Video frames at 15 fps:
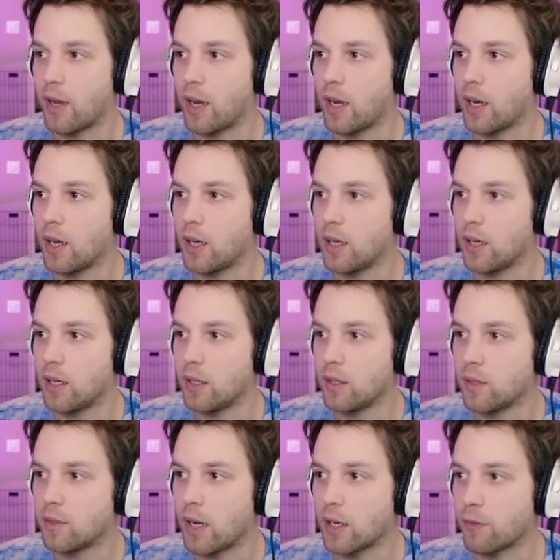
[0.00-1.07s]
a
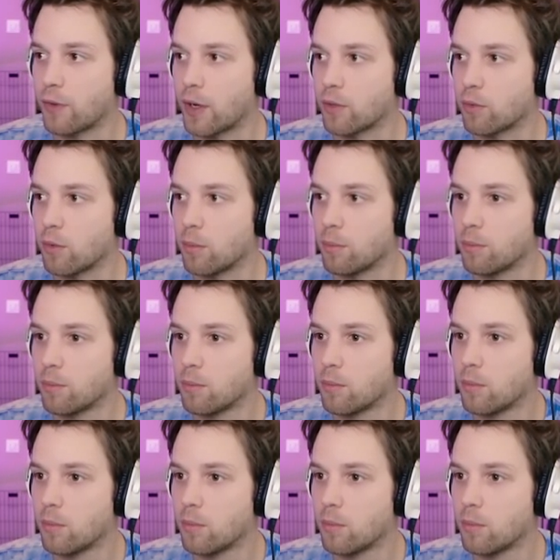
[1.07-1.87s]
sacrifice room.